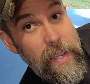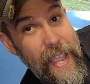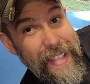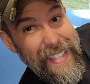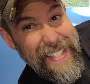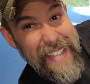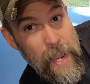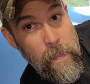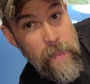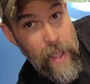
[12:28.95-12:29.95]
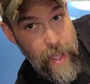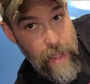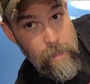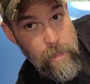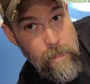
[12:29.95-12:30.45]
at the same
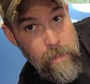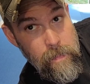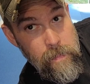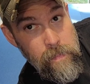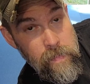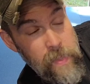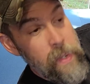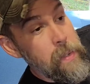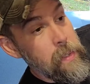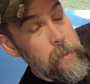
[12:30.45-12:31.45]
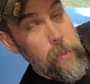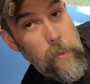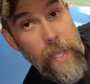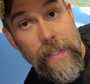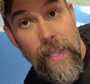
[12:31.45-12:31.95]
time,
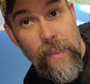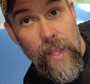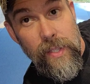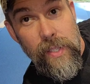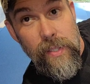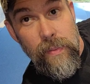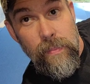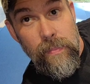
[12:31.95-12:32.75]
dude, that's athleticism.